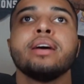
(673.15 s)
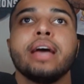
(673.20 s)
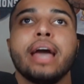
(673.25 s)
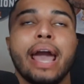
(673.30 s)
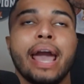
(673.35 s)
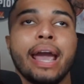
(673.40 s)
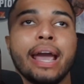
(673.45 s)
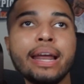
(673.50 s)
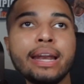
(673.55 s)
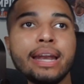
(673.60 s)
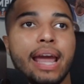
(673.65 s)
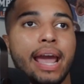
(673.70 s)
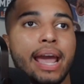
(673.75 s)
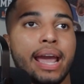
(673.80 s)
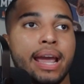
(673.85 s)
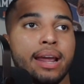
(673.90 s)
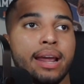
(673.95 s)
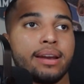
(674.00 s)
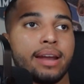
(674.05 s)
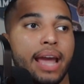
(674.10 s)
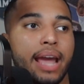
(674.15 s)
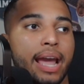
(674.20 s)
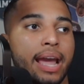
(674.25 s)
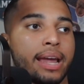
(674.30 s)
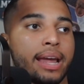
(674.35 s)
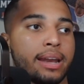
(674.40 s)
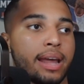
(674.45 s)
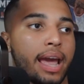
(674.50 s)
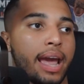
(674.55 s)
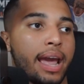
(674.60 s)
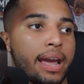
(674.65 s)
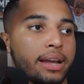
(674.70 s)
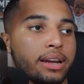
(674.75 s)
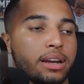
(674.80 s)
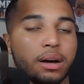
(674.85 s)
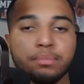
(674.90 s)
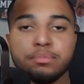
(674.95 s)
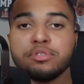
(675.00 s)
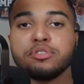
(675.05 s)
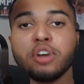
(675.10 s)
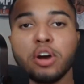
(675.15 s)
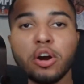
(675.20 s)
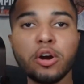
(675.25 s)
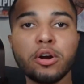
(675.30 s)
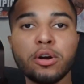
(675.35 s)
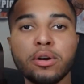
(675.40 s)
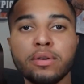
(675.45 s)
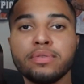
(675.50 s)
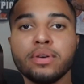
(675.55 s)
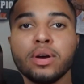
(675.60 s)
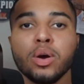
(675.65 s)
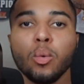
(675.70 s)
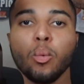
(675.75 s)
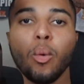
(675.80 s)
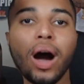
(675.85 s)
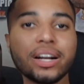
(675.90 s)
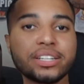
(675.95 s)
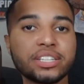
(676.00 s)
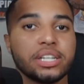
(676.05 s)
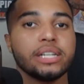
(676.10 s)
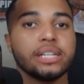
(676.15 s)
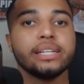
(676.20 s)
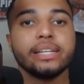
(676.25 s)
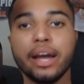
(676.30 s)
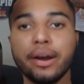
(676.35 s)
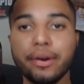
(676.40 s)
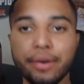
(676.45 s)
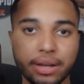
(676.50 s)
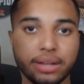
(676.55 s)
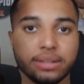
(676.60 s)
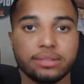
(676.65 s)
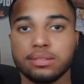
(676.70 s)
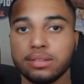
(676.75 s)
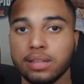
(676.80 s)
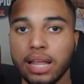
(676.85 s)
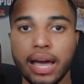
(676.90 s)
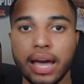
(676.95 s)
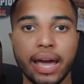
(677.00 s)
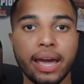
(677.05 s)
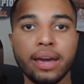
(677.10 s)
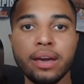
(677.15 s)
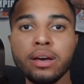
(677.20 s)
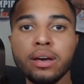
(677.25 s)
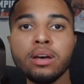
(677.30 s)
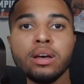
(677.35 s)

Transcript: and observe watching Darius Slay,